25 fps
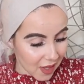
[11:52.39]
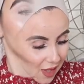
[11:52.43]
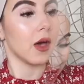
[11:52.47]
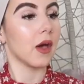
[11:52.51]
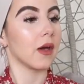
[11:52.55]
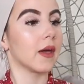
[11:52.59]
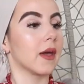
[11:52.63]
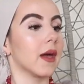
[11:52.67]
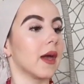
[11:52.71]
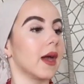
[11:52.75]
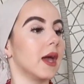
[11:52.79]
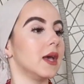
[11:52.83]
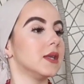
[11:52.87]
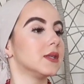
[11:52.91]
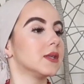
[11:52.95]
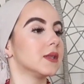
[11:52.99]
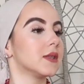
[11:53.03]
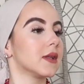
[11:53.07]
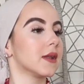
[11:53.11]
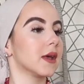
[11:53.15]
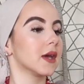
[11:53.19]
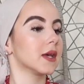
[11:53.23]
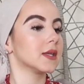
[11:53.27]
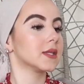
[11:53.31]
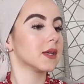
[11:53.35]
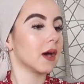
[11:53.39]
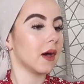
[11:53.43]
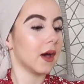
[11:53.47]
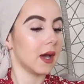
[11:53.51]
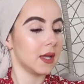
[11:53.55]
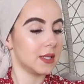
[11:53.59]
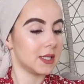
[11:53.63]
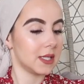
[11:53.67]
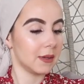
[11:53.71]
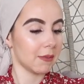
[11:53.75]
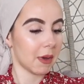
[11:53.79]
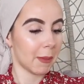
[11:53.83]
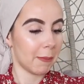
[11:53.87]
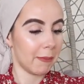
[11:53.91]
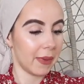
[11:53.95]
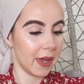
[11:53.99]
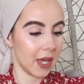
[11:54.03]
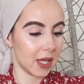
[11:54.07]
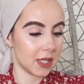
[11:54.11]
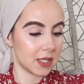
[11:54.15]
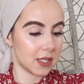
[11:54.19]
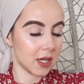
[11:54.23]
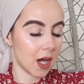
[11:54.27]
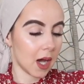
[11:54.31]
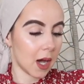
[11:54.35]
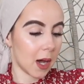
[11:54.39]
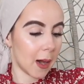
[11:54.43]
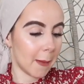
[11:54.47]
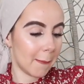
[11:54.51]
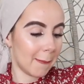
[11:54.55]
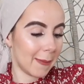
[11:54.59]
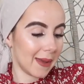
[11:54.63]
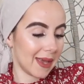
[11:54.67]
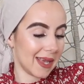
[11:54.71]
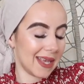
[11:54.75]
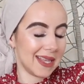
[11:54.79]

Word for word: okay so the next item I picked up